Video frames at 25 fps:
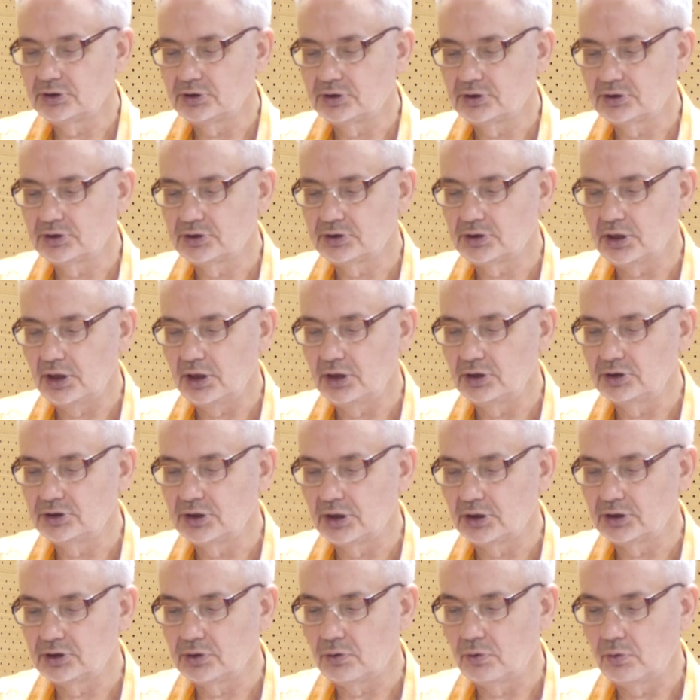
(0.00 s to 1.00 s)
state
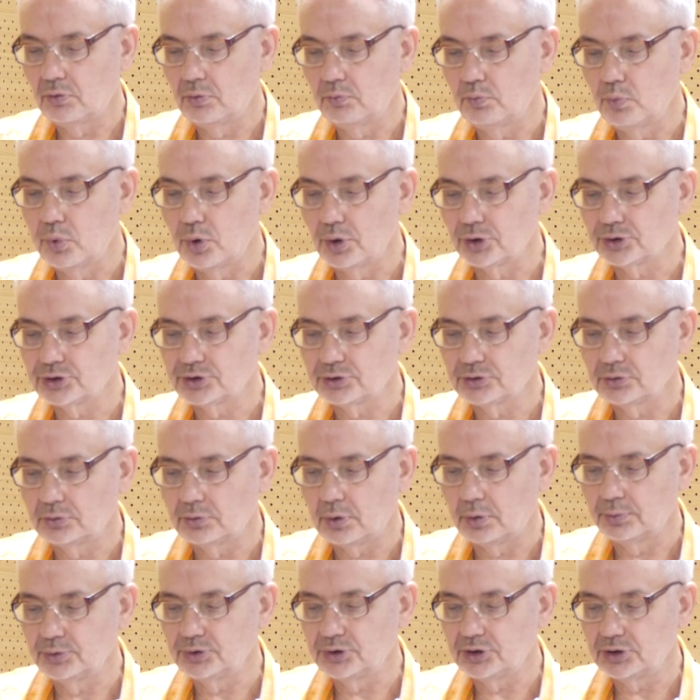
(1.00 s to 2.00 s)
that both
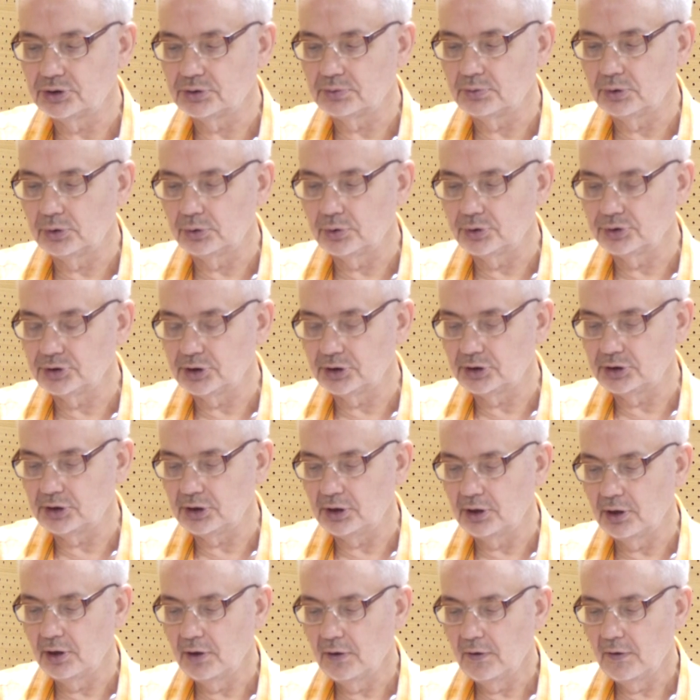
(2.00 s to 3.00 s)
of this
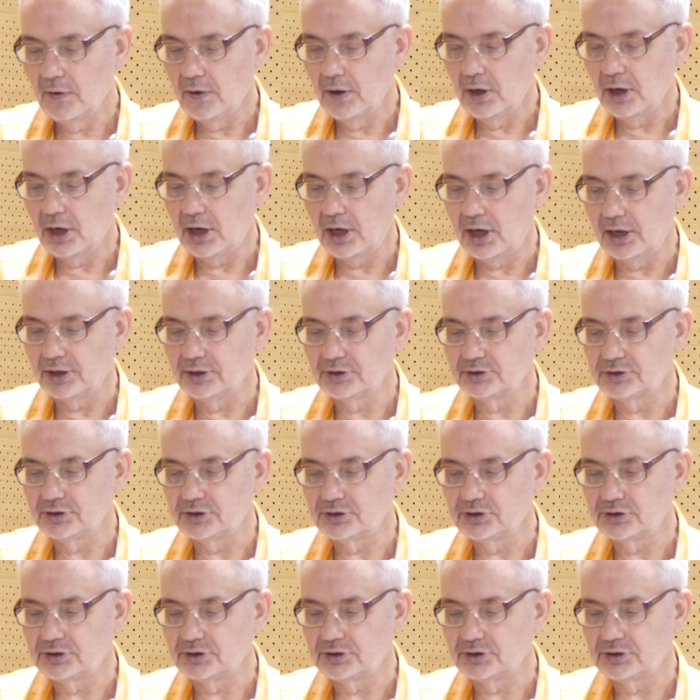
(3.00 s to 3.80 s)
velocity are